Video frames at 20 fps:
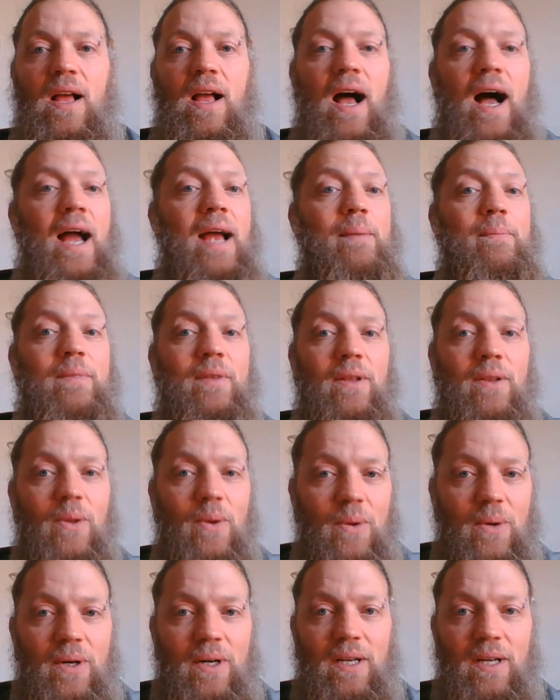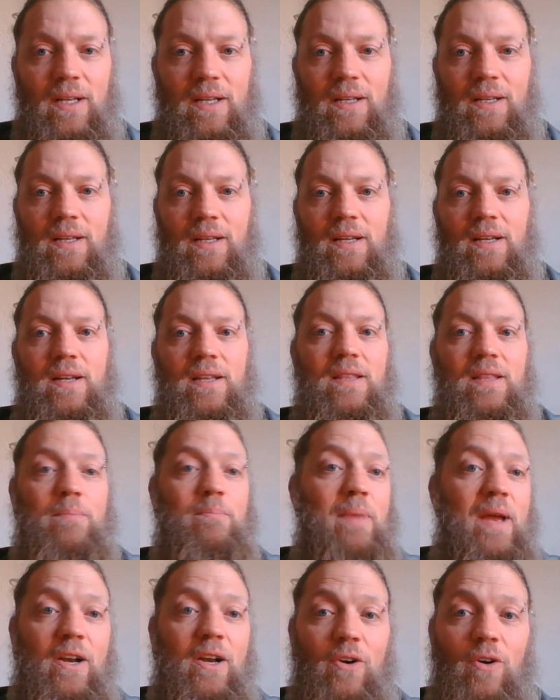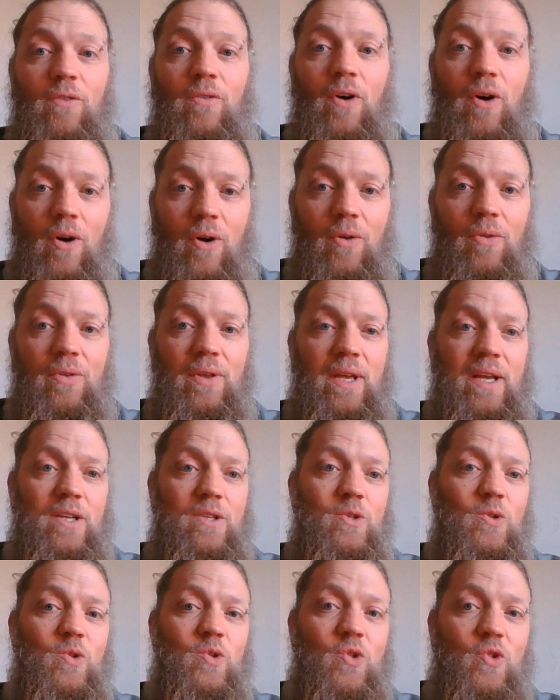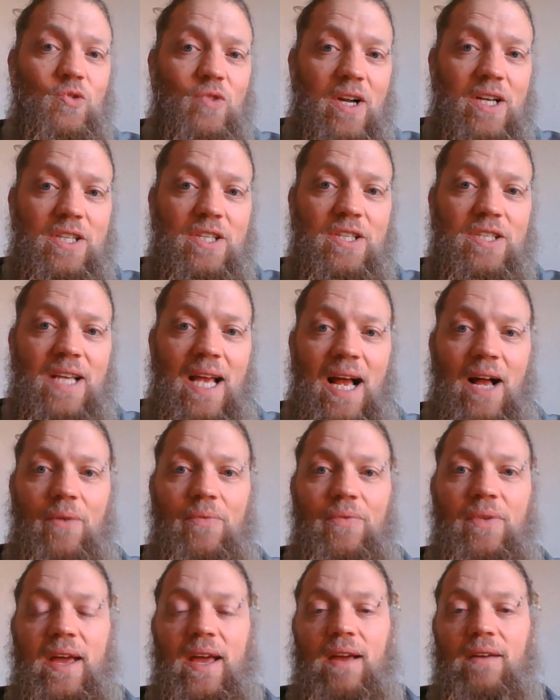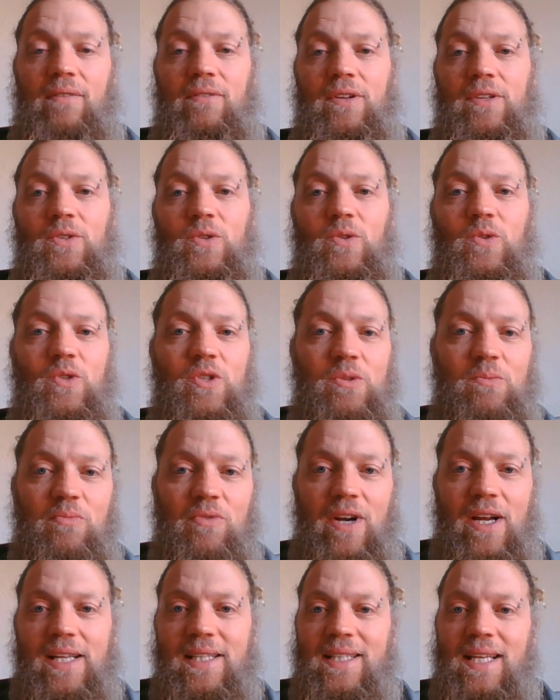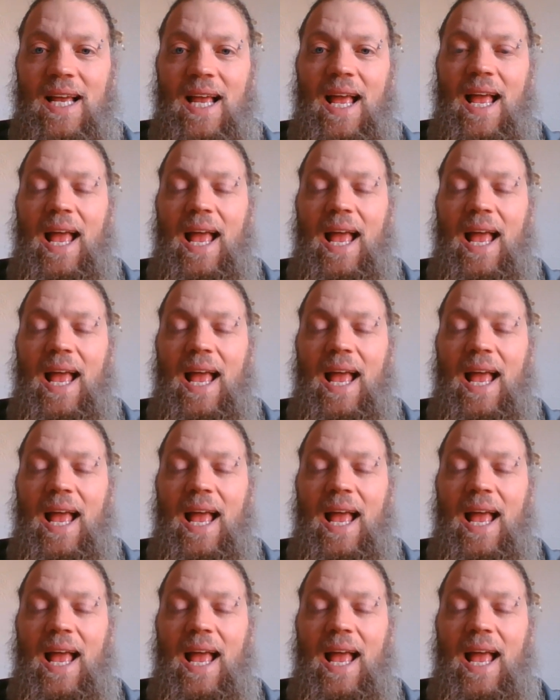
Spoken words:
I am the Lord, the maker of all things, who stretches out the heavens, who spreads